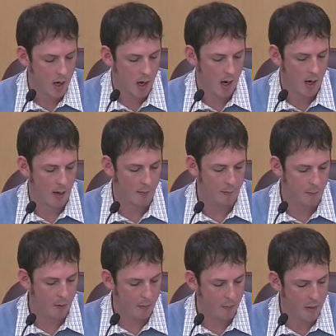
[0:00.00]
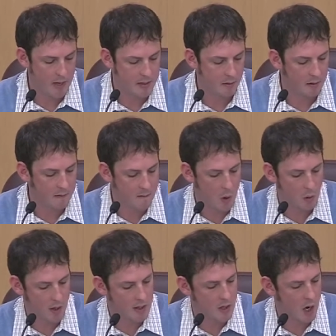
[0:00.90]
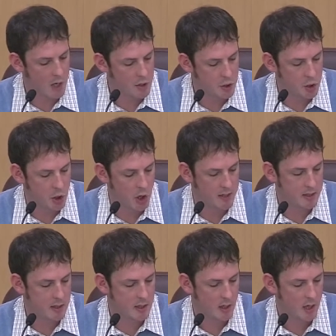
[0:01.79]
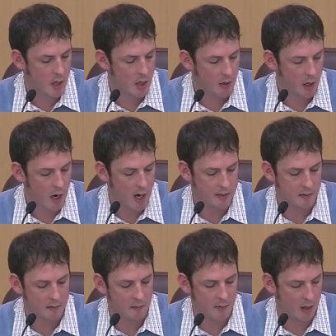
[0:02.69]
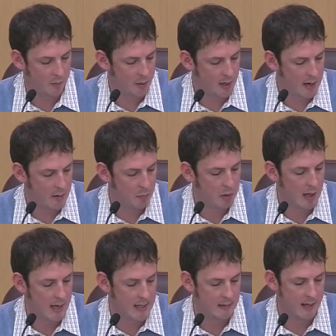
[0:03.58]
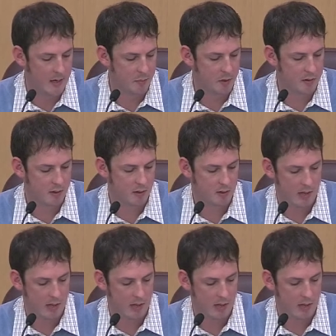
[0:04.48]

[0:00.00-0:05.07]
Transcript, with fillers: um, basically focused on just the cost of developing and applying labels.